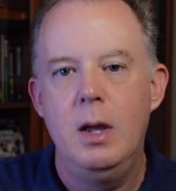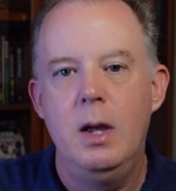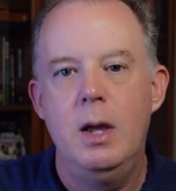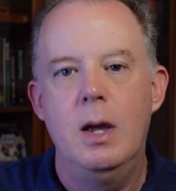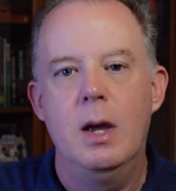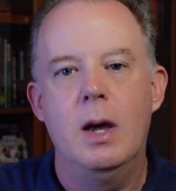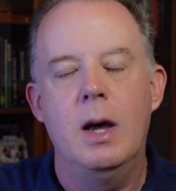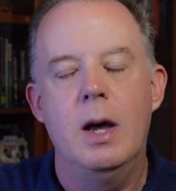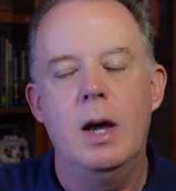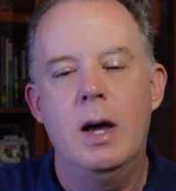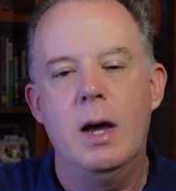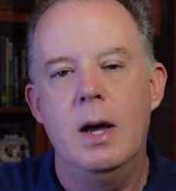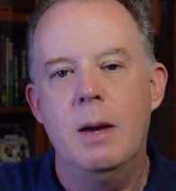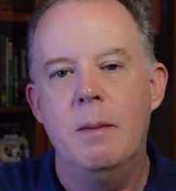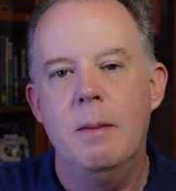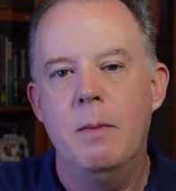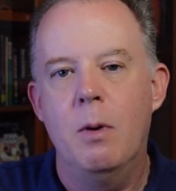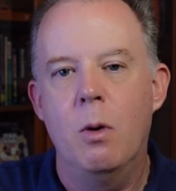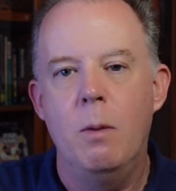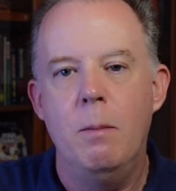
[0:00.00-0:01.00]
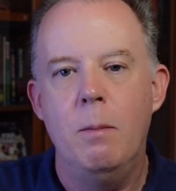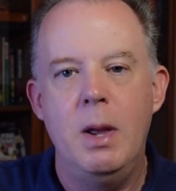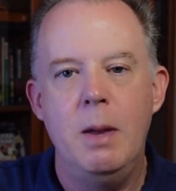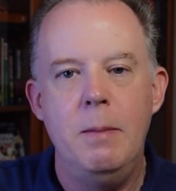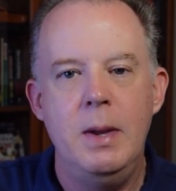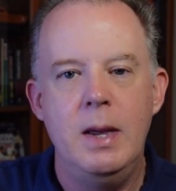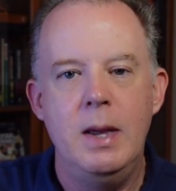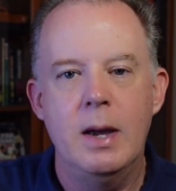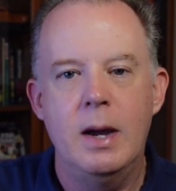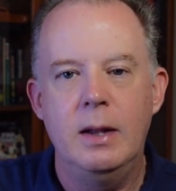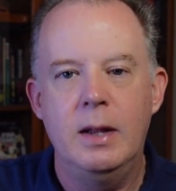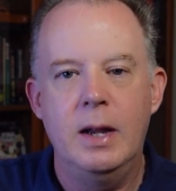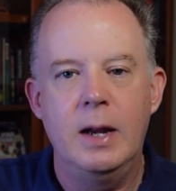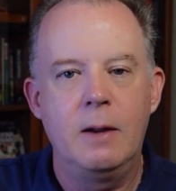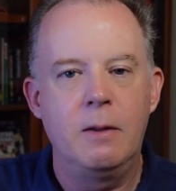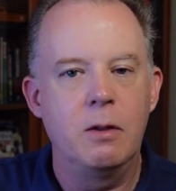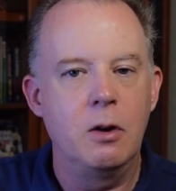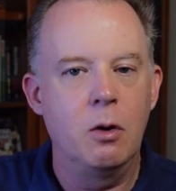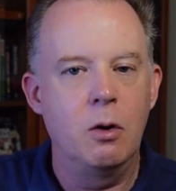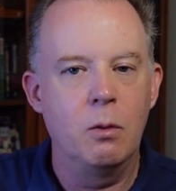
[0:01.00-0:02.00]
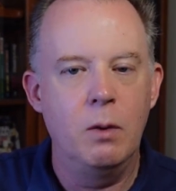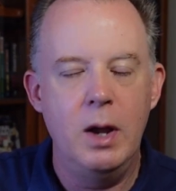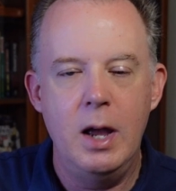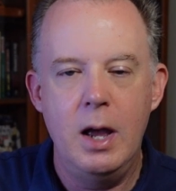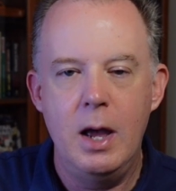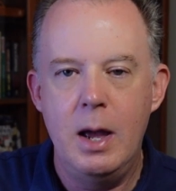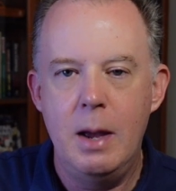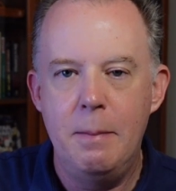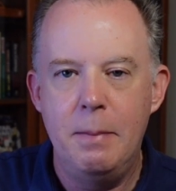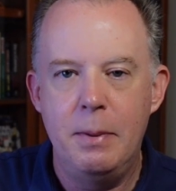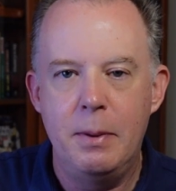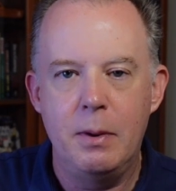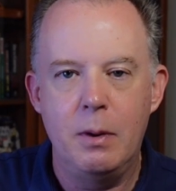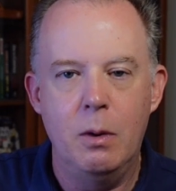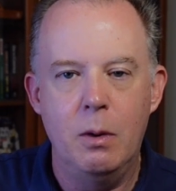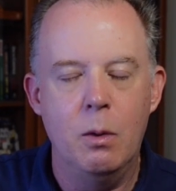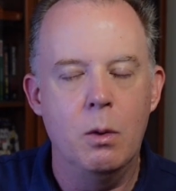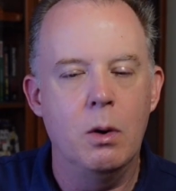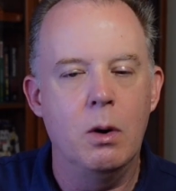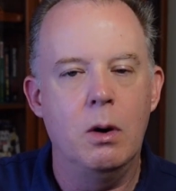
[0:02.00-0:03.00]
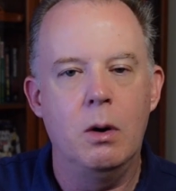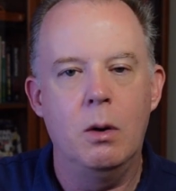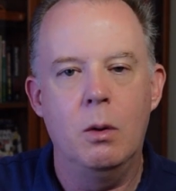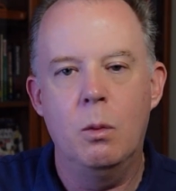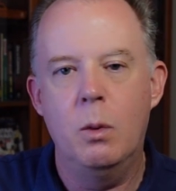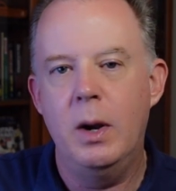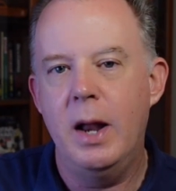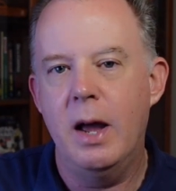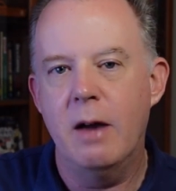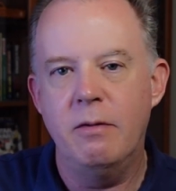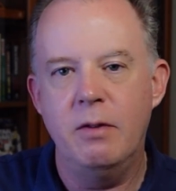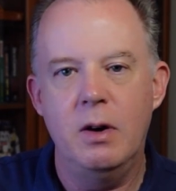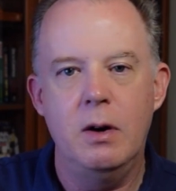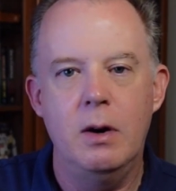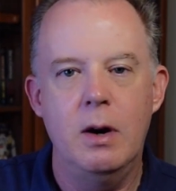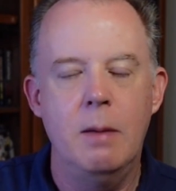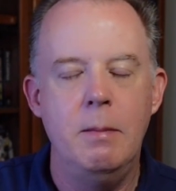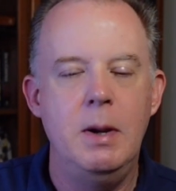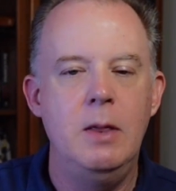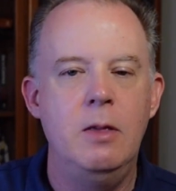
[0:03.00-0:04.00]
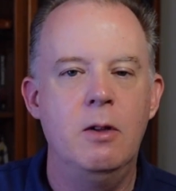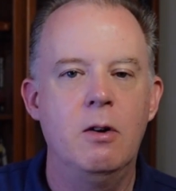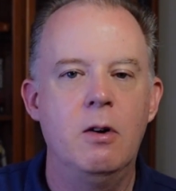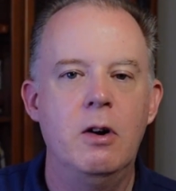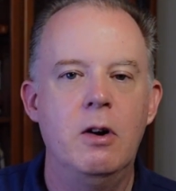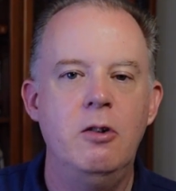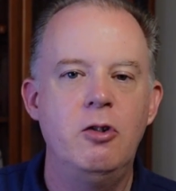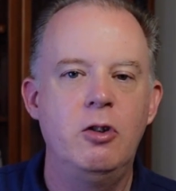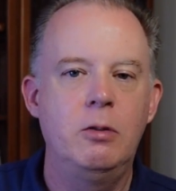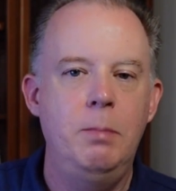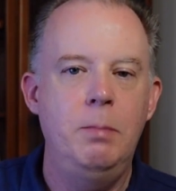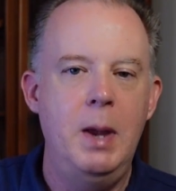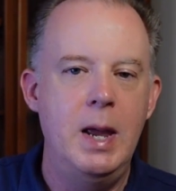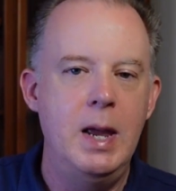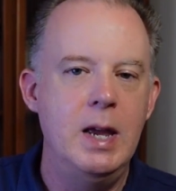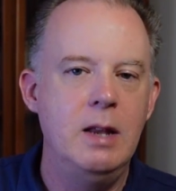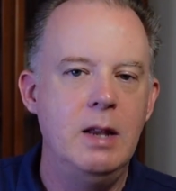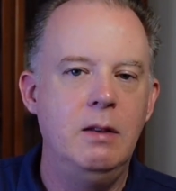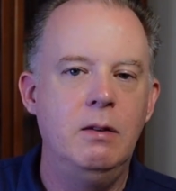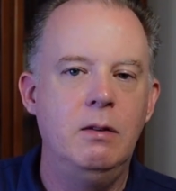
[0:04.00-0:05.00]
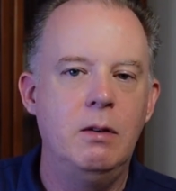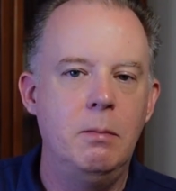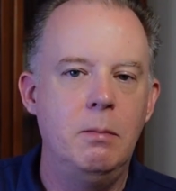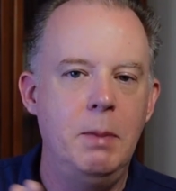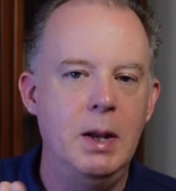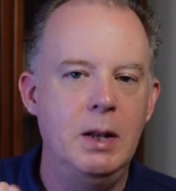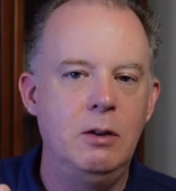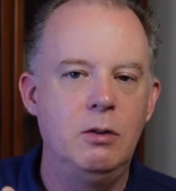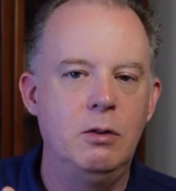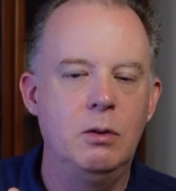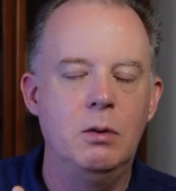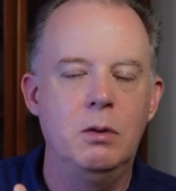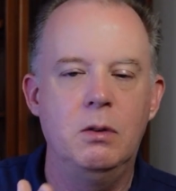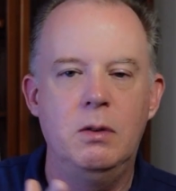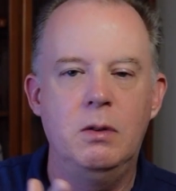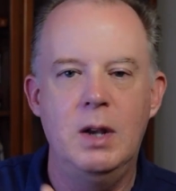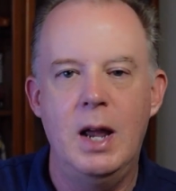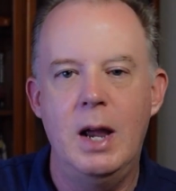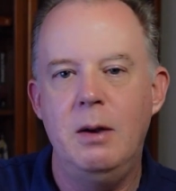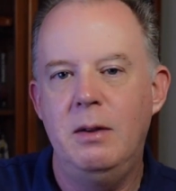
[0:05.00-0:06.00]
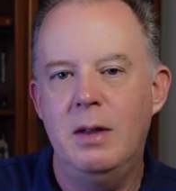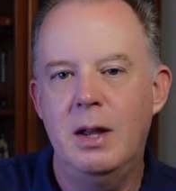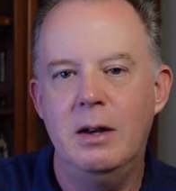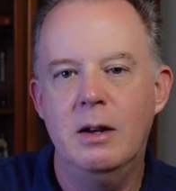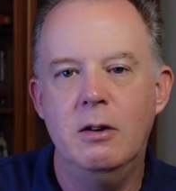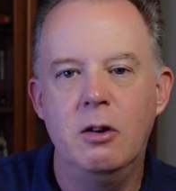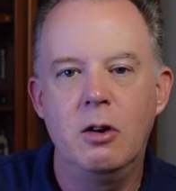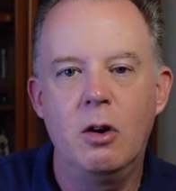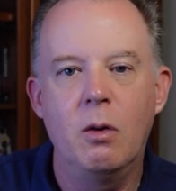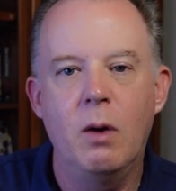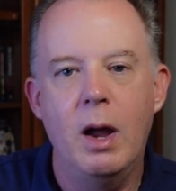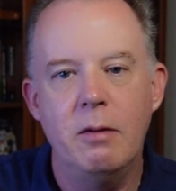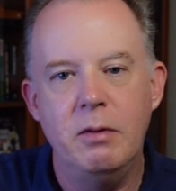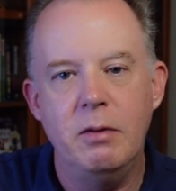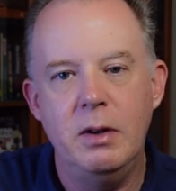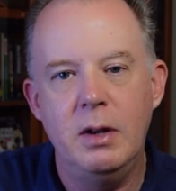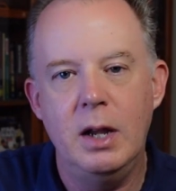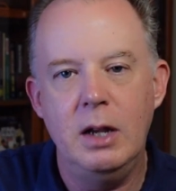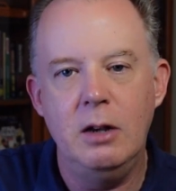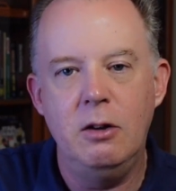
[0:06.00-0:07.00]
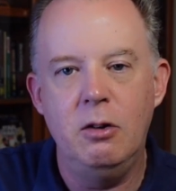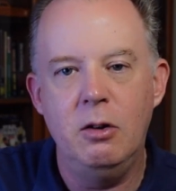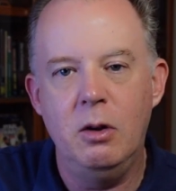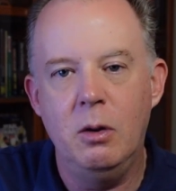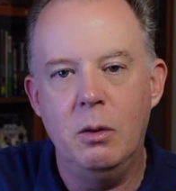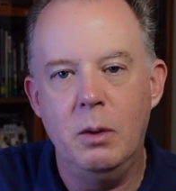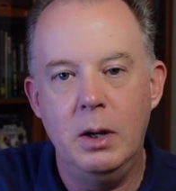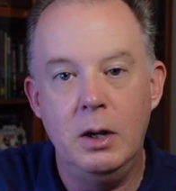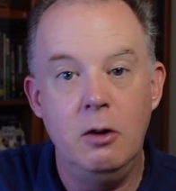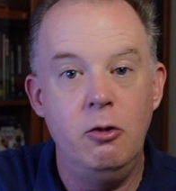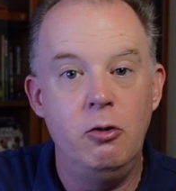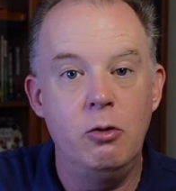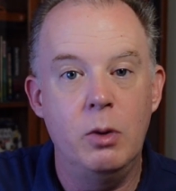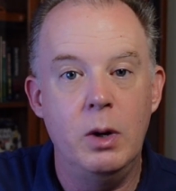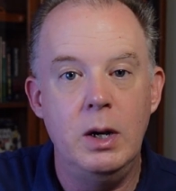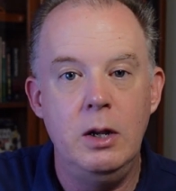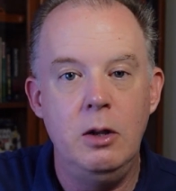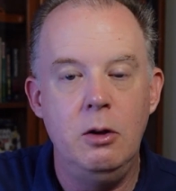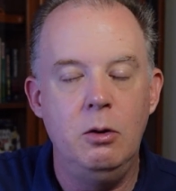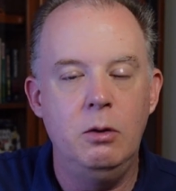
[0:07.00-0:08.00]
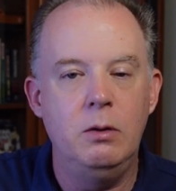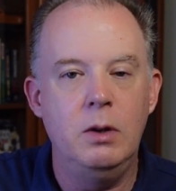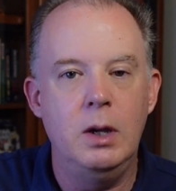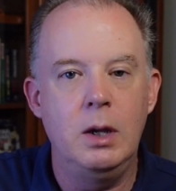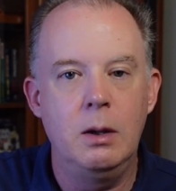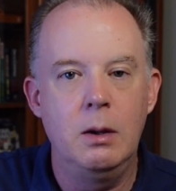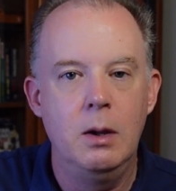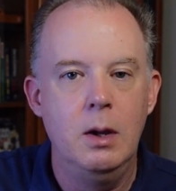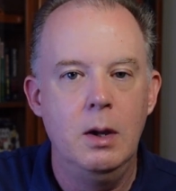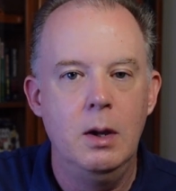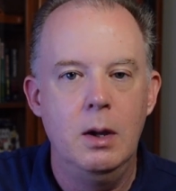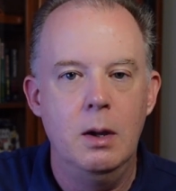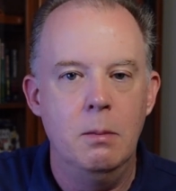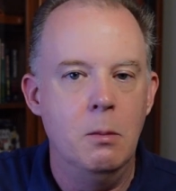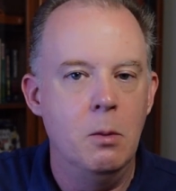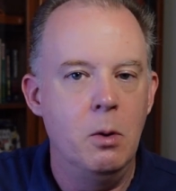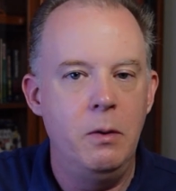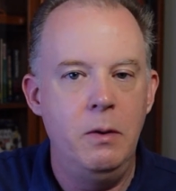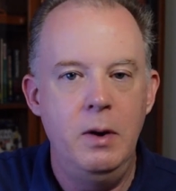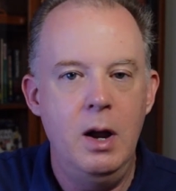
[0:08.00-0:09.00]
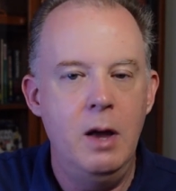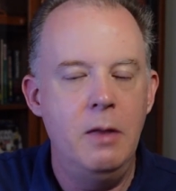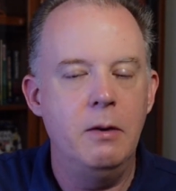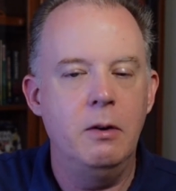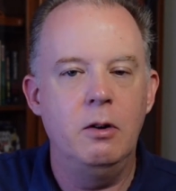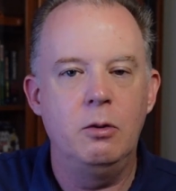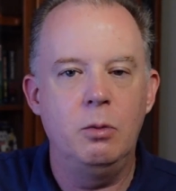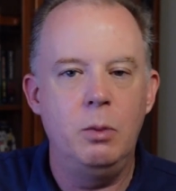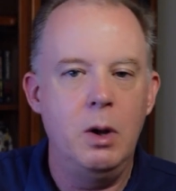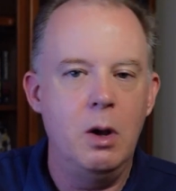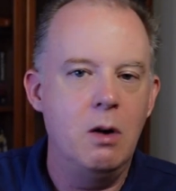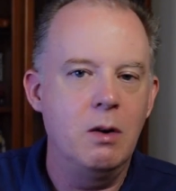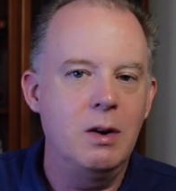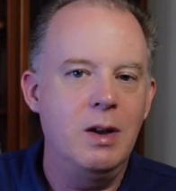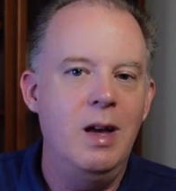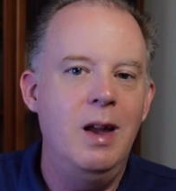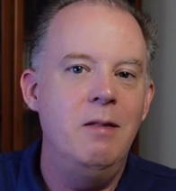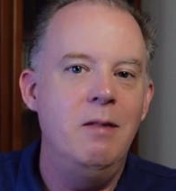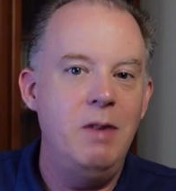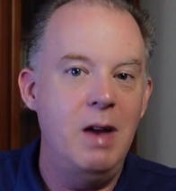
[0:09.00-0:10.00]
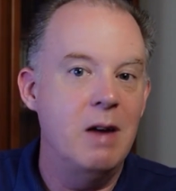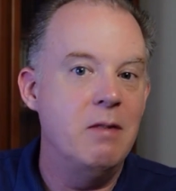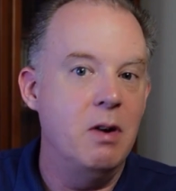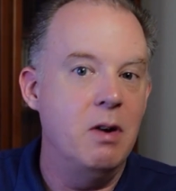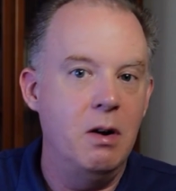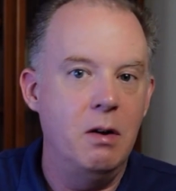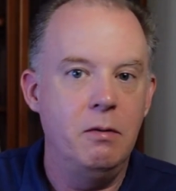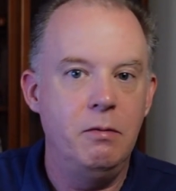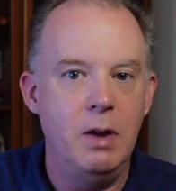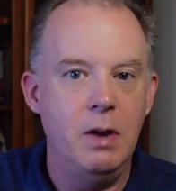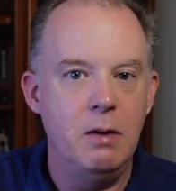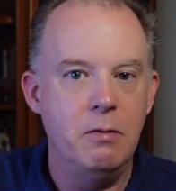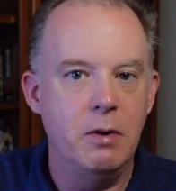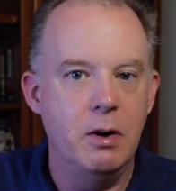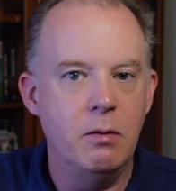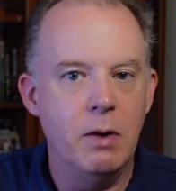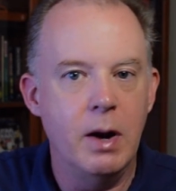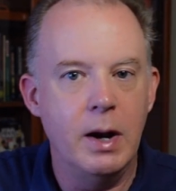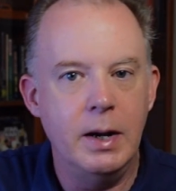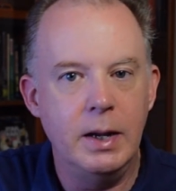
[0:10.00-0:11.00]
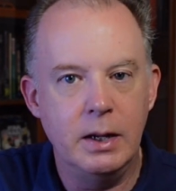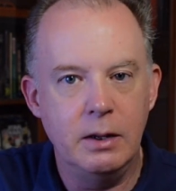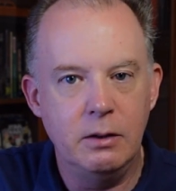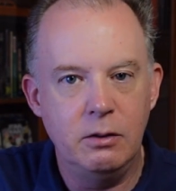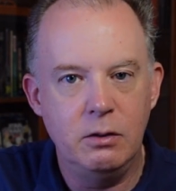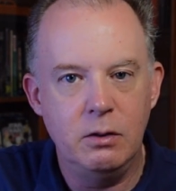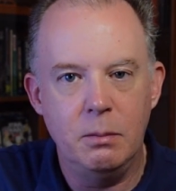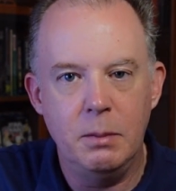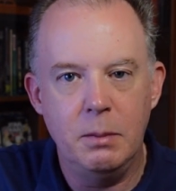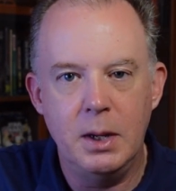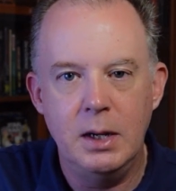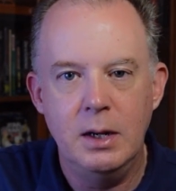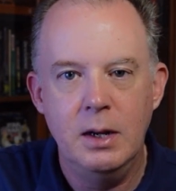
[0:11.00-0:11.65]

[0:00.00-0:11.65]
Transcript: or maybe I liked the grip or whatever. I mean, there are just pens and pencils that I tended to gravitate to and enjoyed using more than others. We all kind of have our favorite writing instrument.